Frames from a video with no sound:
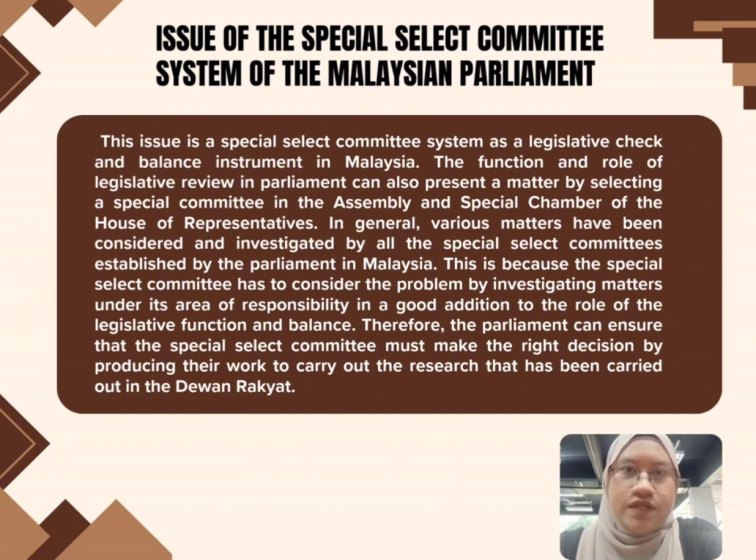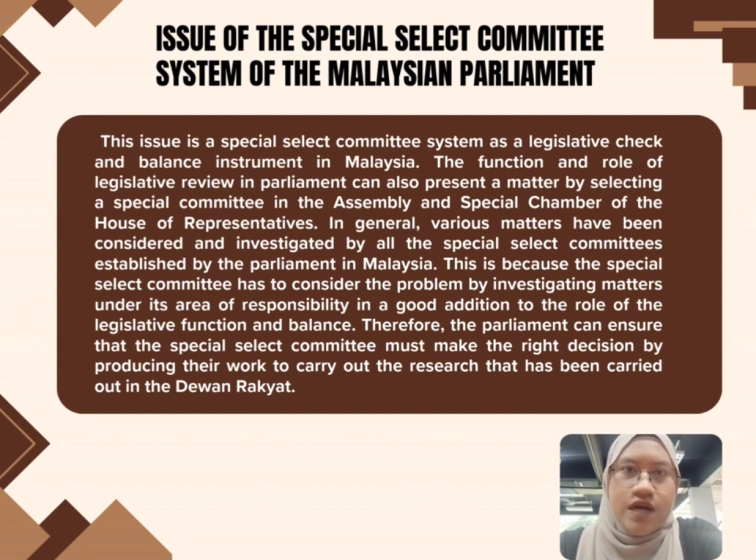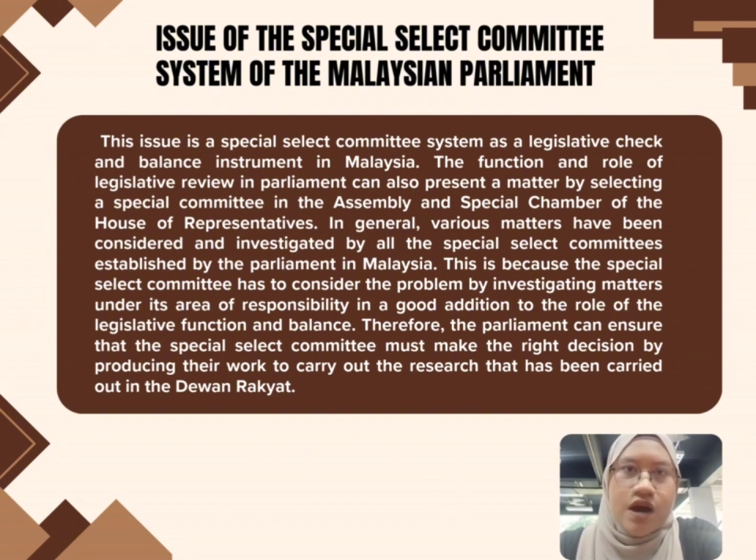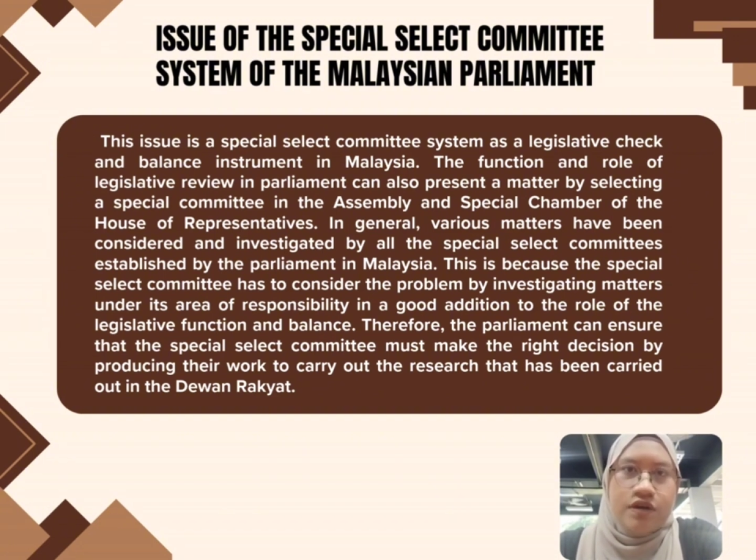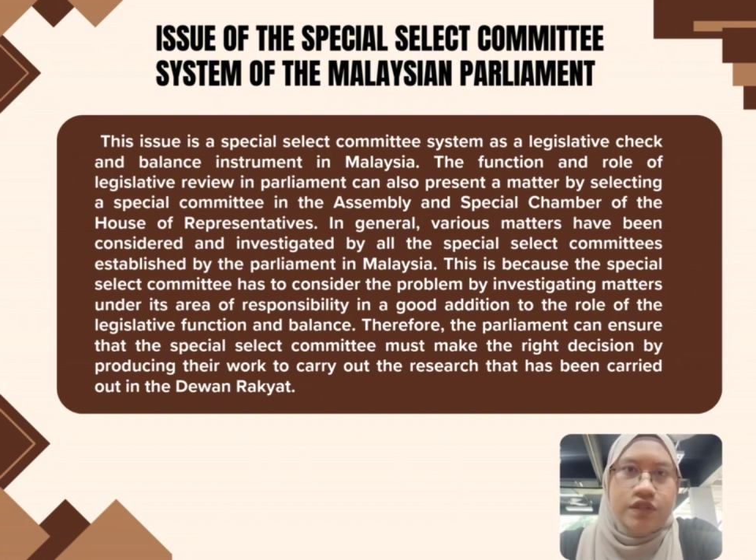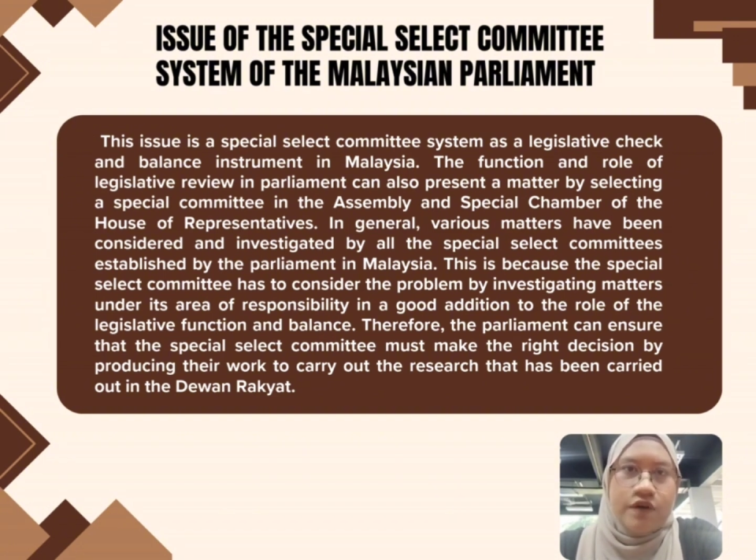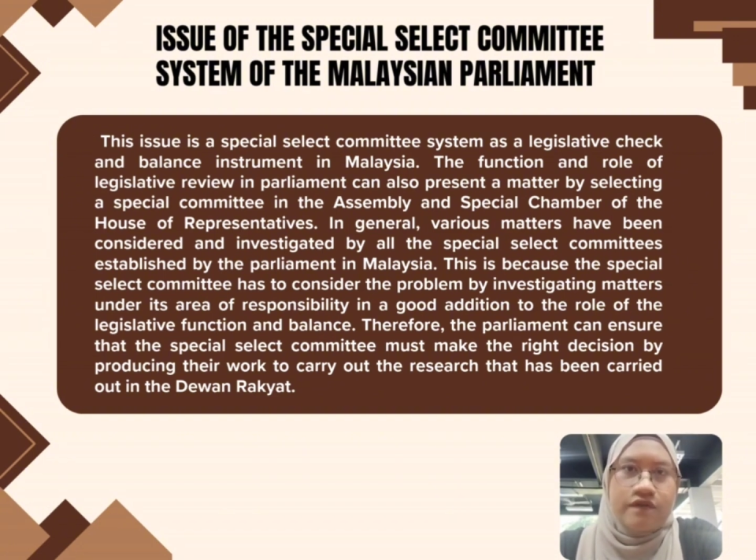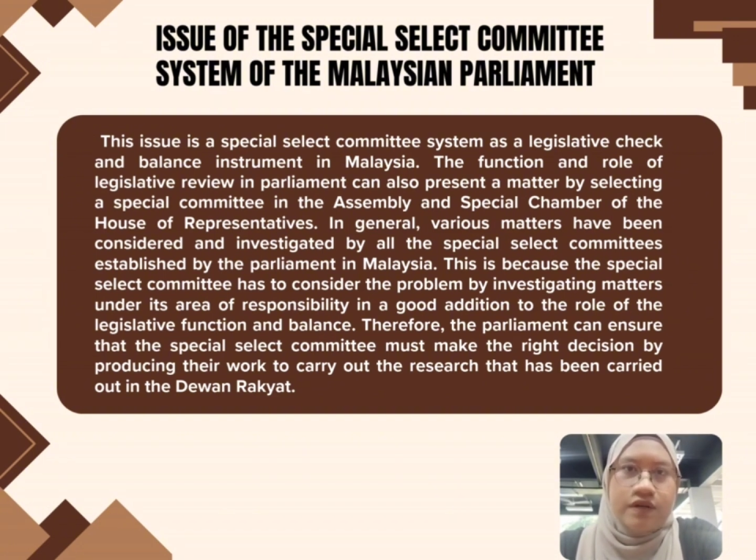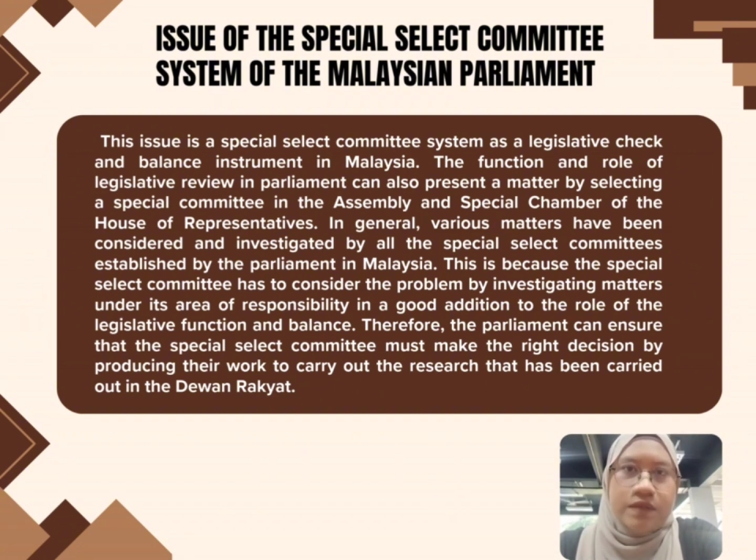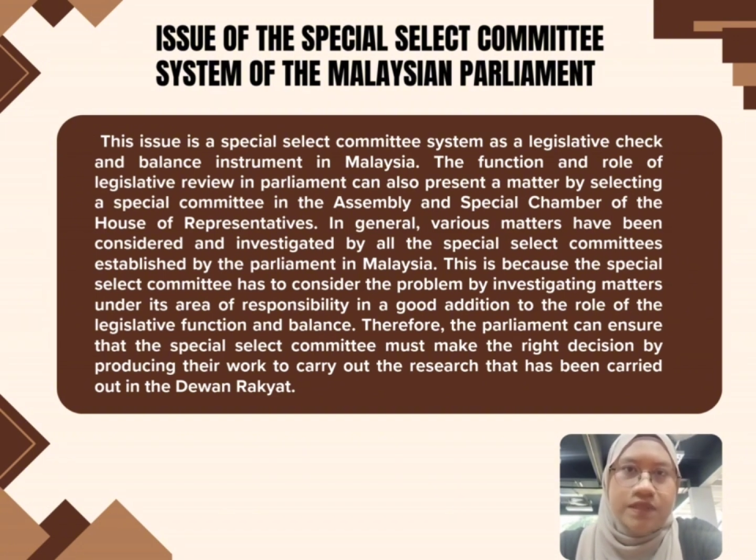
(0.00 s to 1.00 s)
the House of
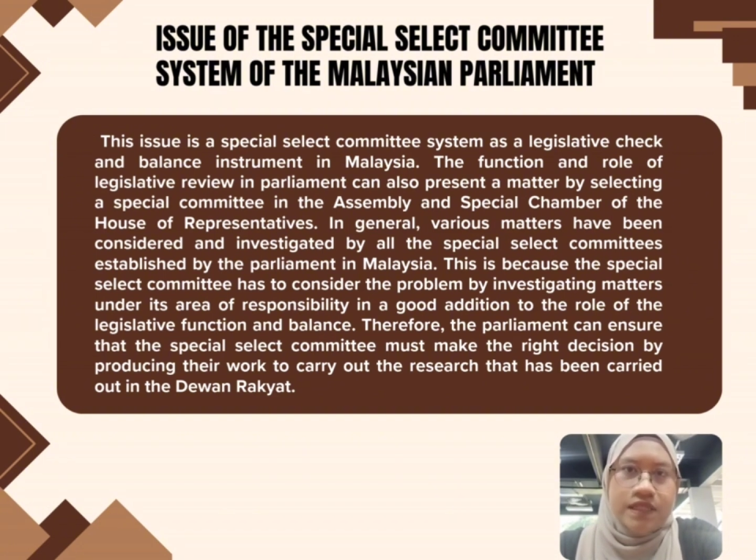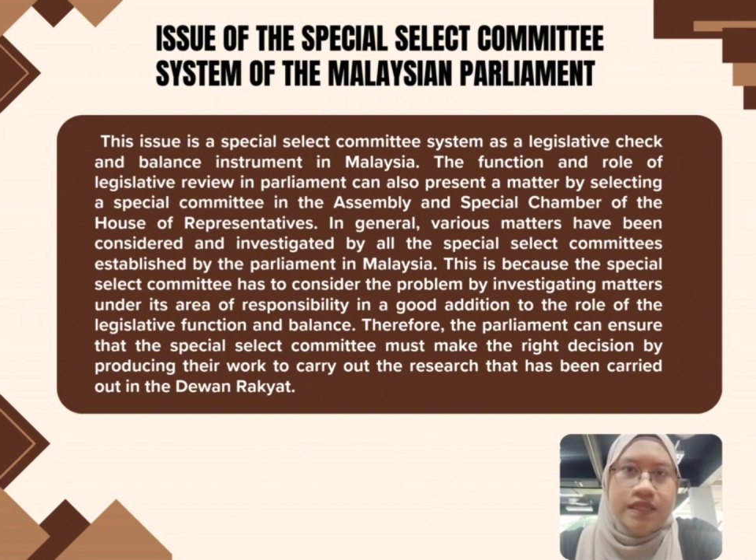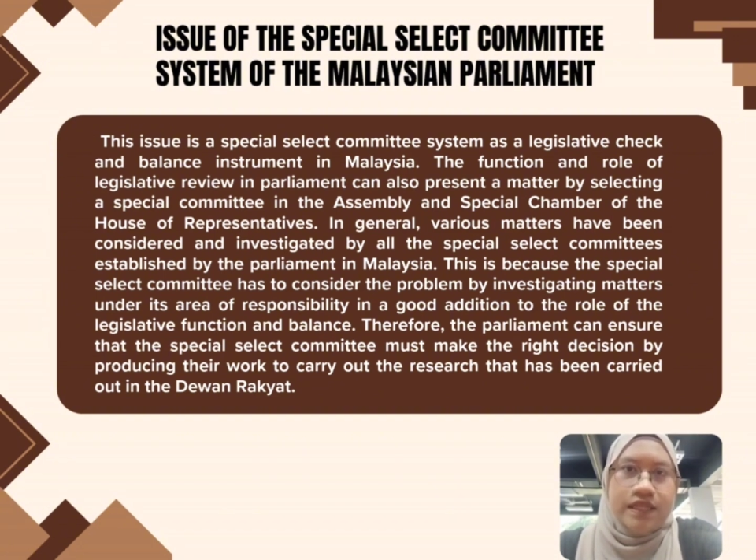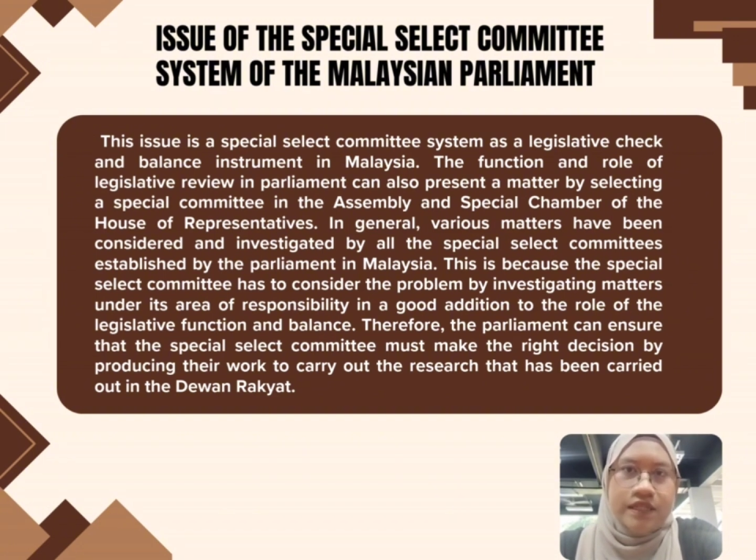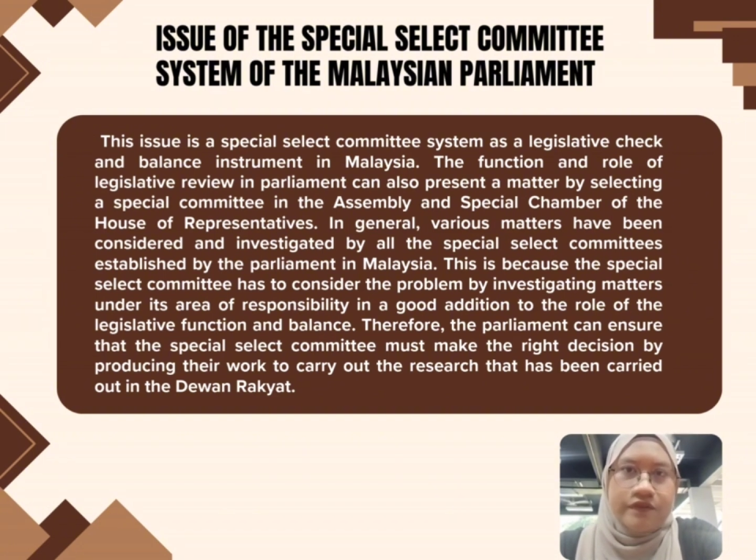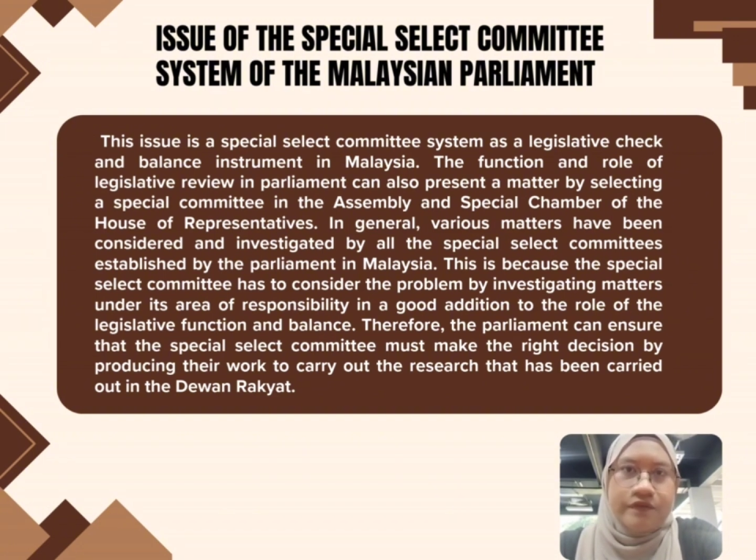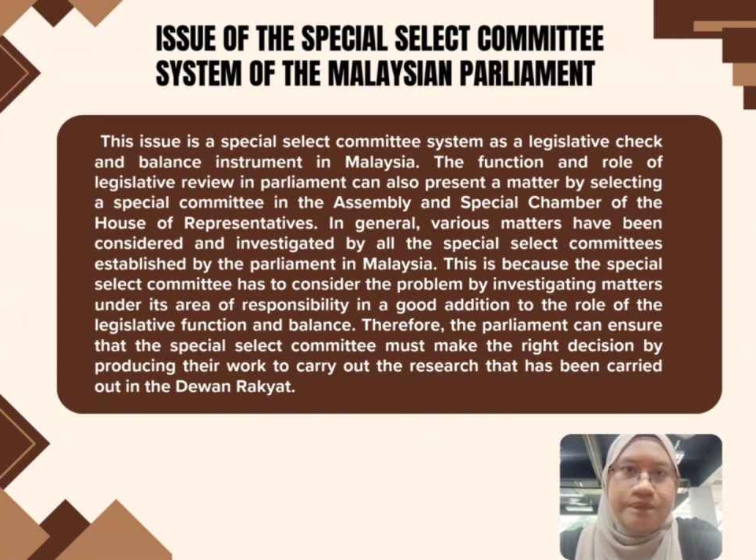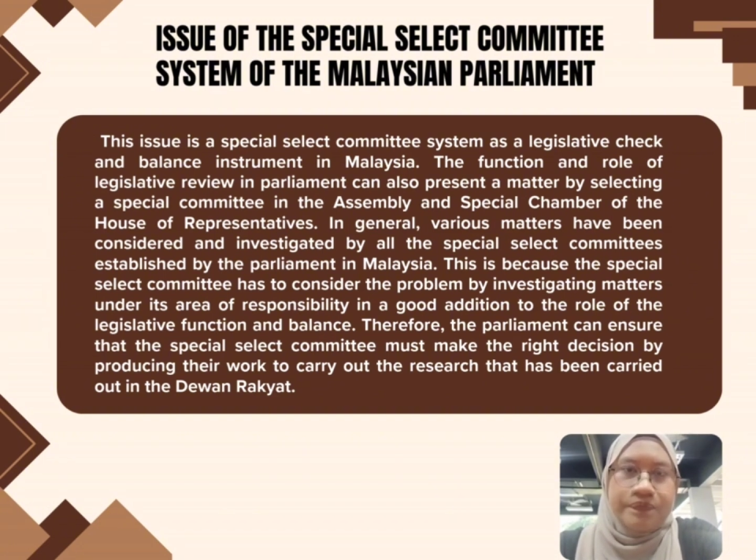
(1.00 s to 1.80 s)
Representatives.